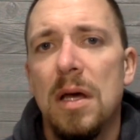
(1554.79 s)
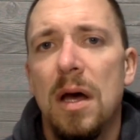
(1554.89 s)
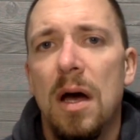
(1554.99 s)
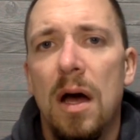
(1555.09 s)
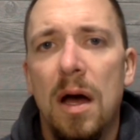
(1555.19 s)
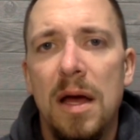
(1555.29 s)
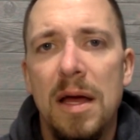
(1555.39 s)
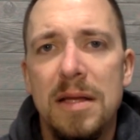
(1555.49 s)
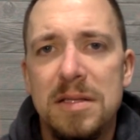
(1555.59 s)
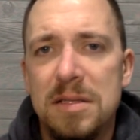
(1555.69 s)
Uh,
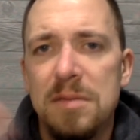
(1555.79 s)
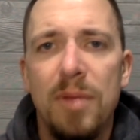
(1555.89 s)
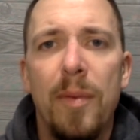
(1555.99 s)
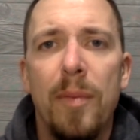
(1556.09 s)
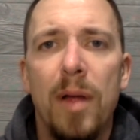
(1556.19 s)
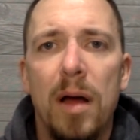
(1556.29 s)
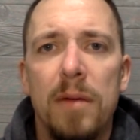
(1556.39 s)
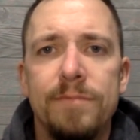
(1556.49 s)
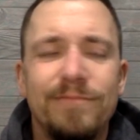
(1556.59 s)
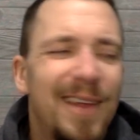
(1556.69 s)
it's blah, blah, blah.
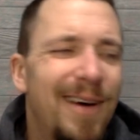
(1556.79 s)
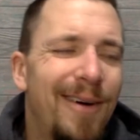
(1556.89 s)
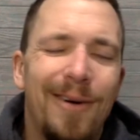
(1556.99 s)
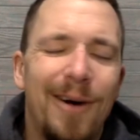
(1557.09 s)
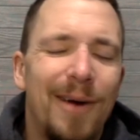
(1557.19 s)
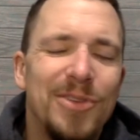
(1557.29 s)
No,